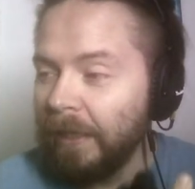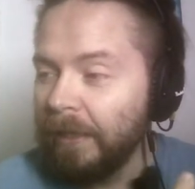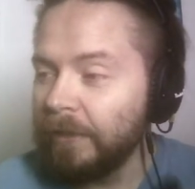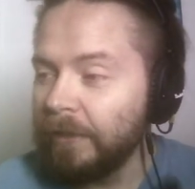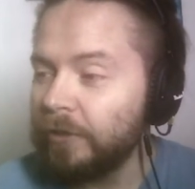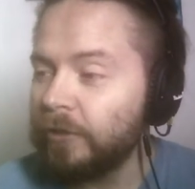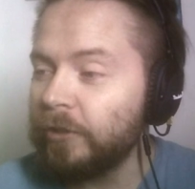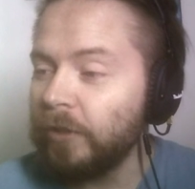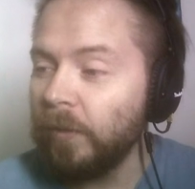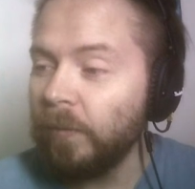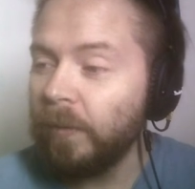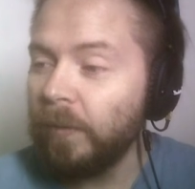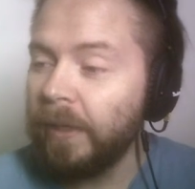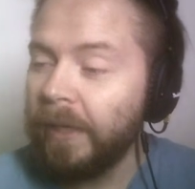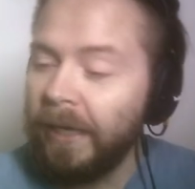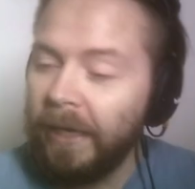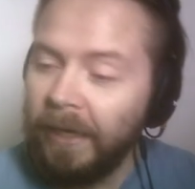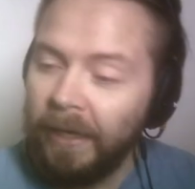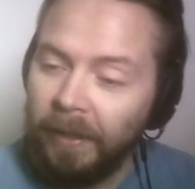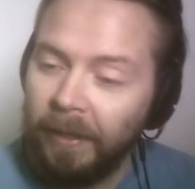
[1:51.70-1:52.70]
So,
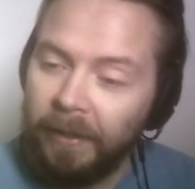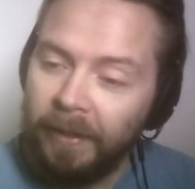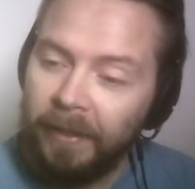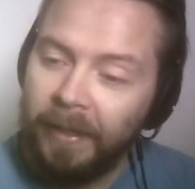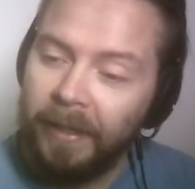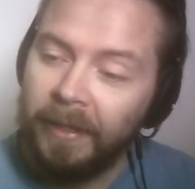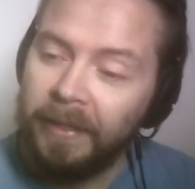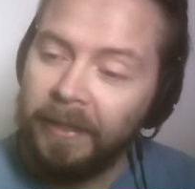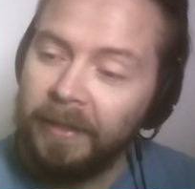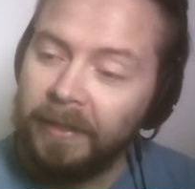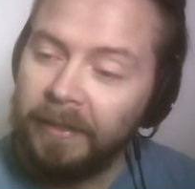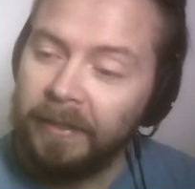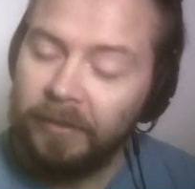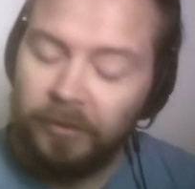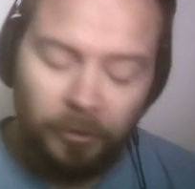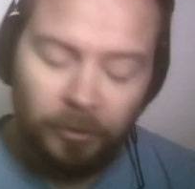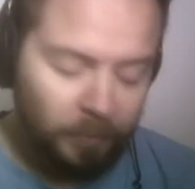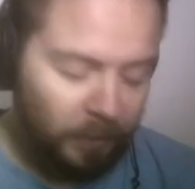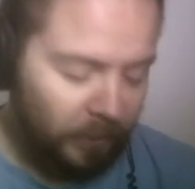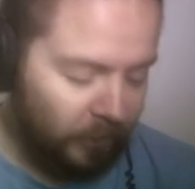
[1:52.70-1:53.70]
any
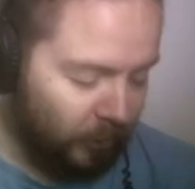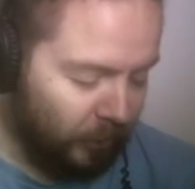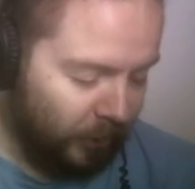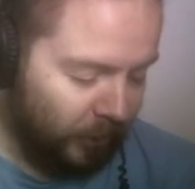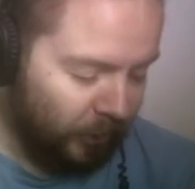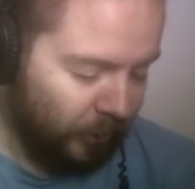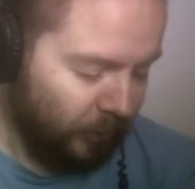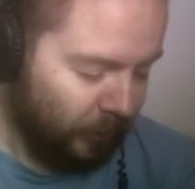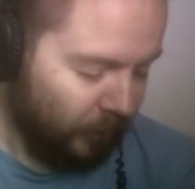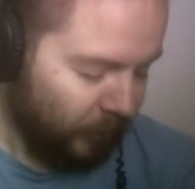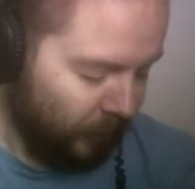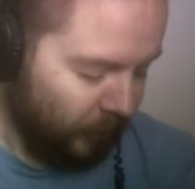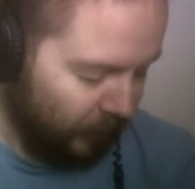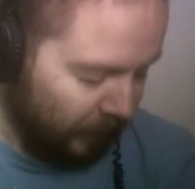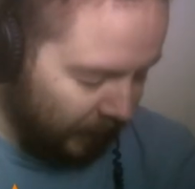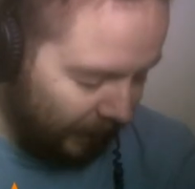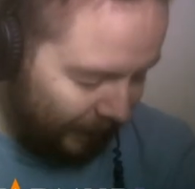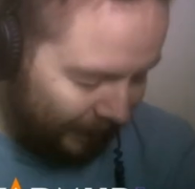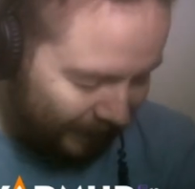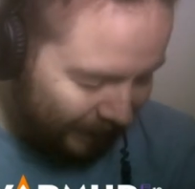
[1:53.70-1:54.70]
topic suggestions?
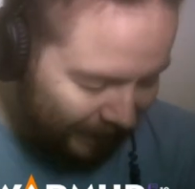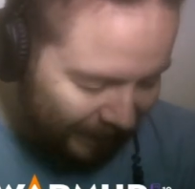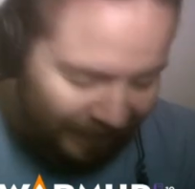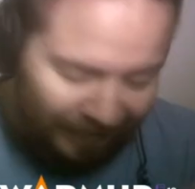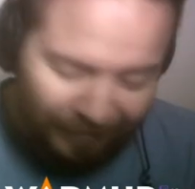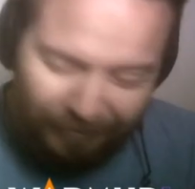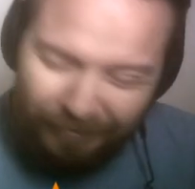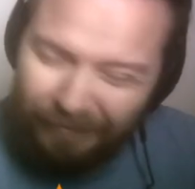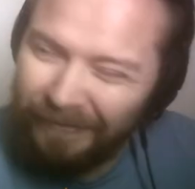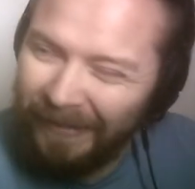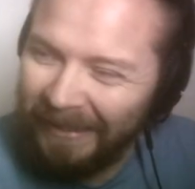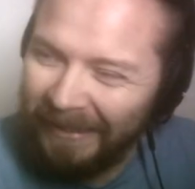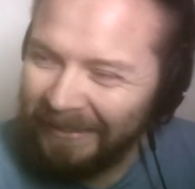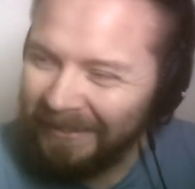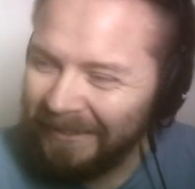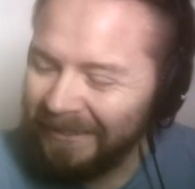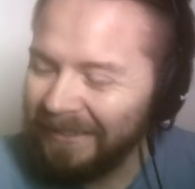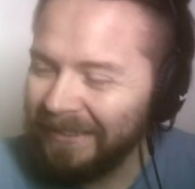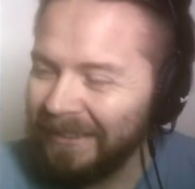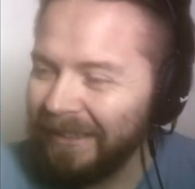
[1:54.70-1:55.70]
I still
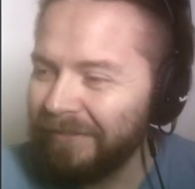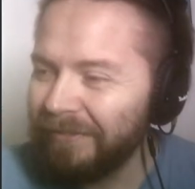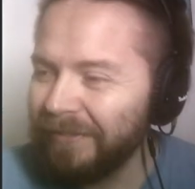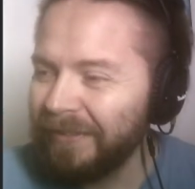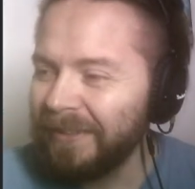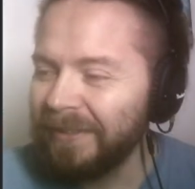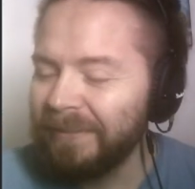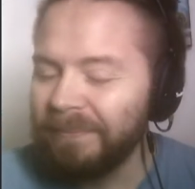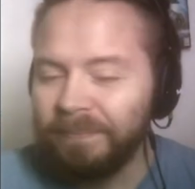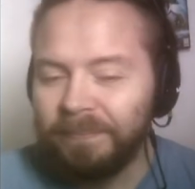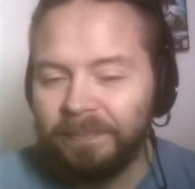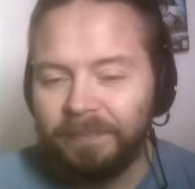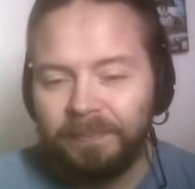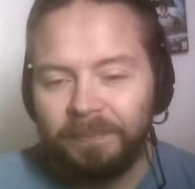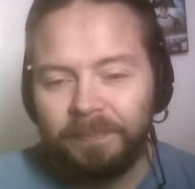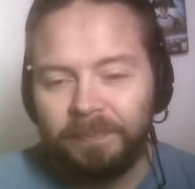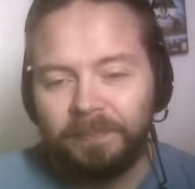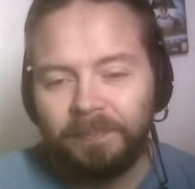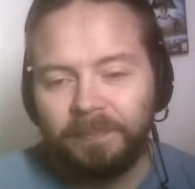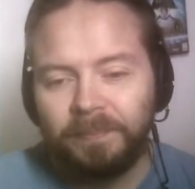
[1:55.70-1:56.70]
fantasy, I feel.
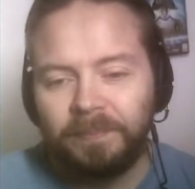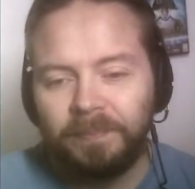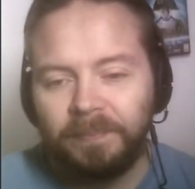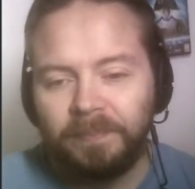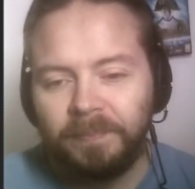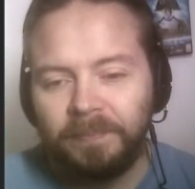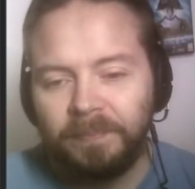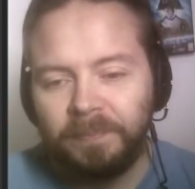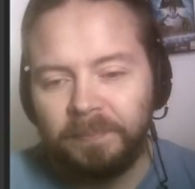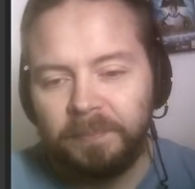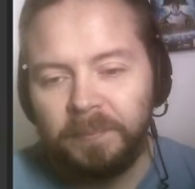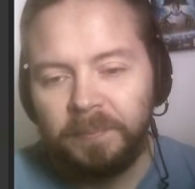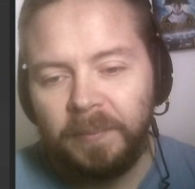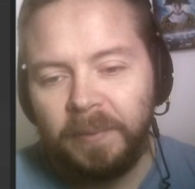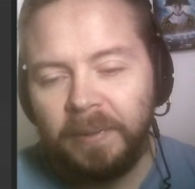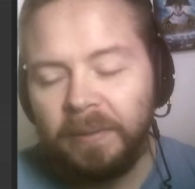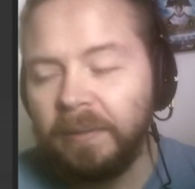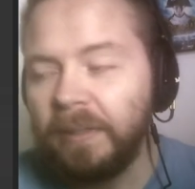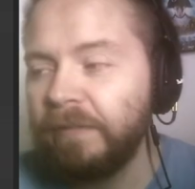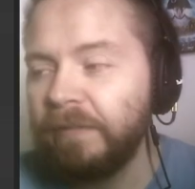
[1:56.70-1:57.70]

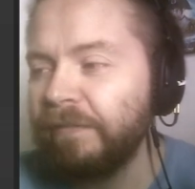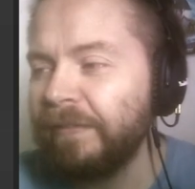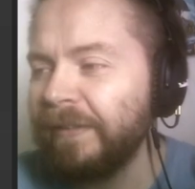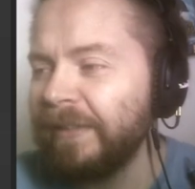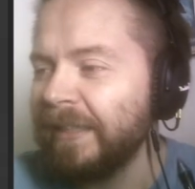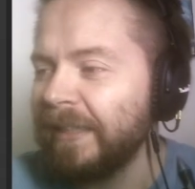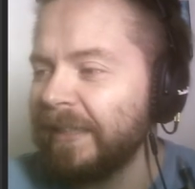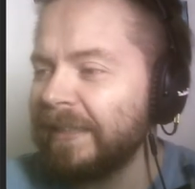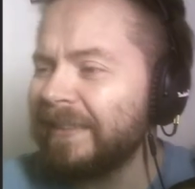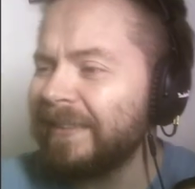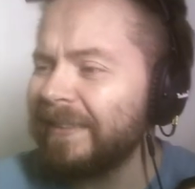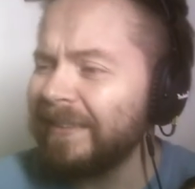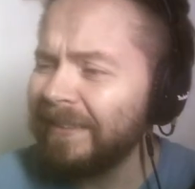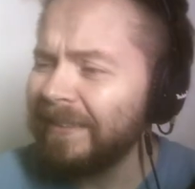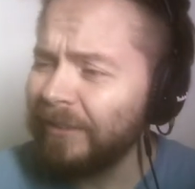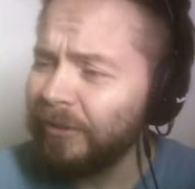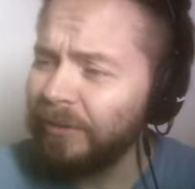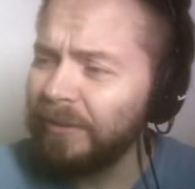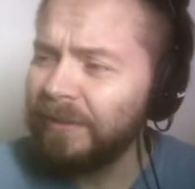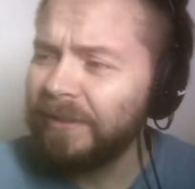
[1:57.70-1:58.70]
I feel like still
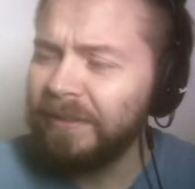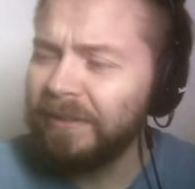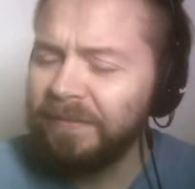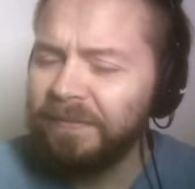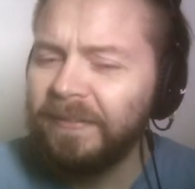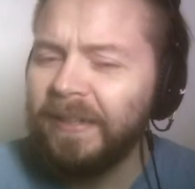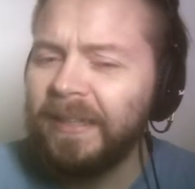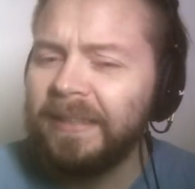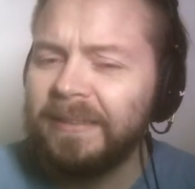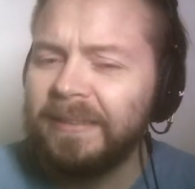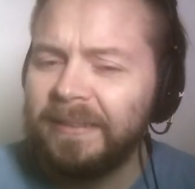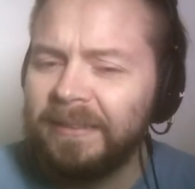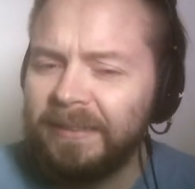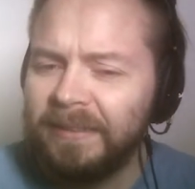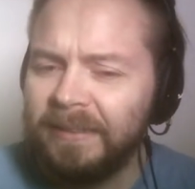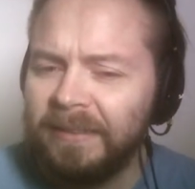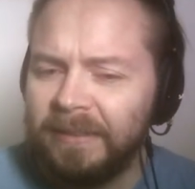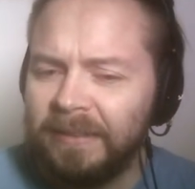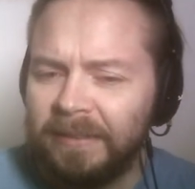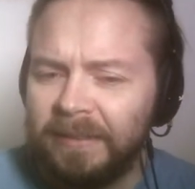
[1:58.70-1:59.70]
doing some
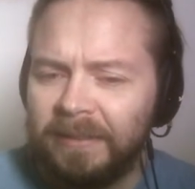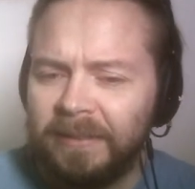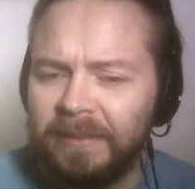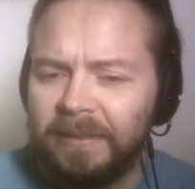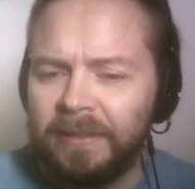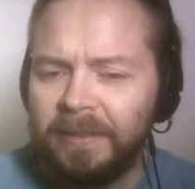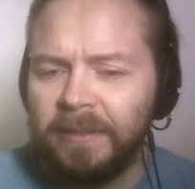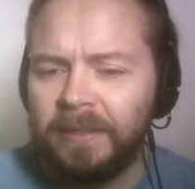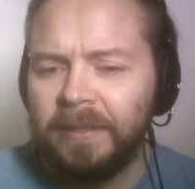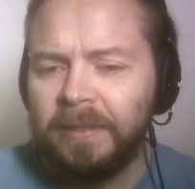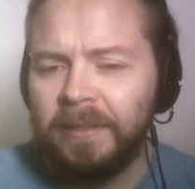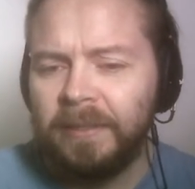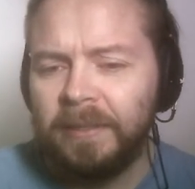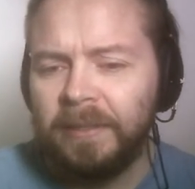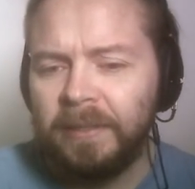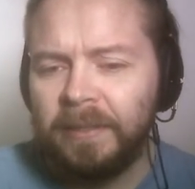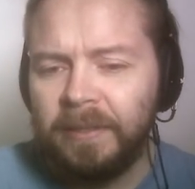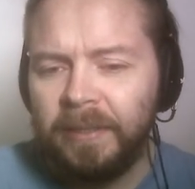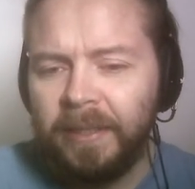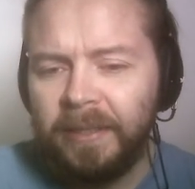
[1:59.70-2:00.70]
fantasy.
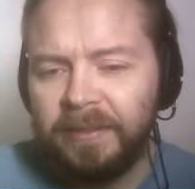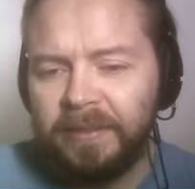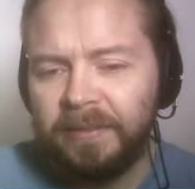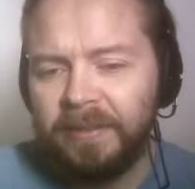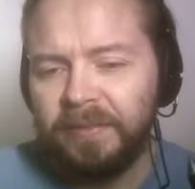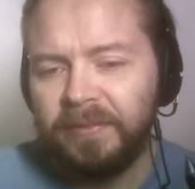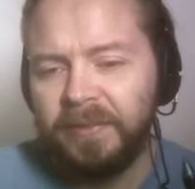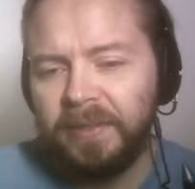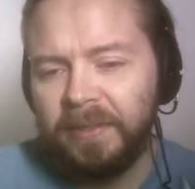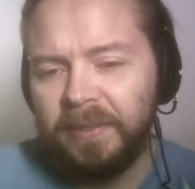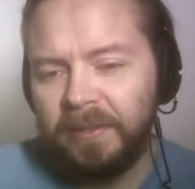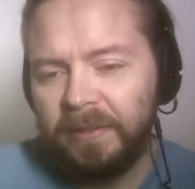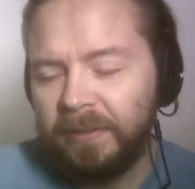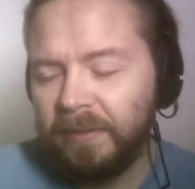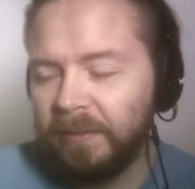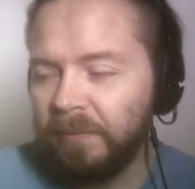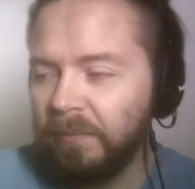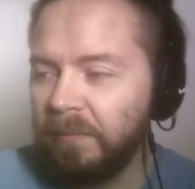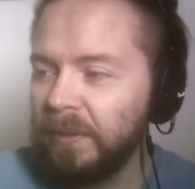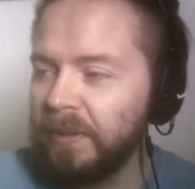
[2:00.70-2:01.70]
Hey, Steven.
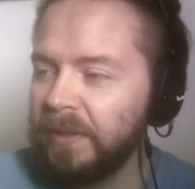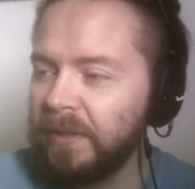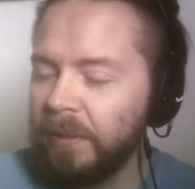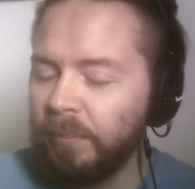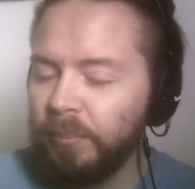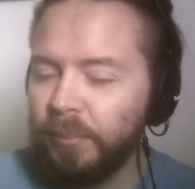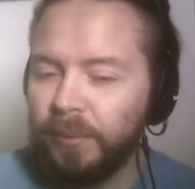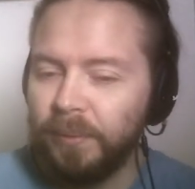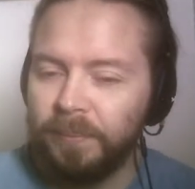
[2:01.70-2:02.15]
What's up?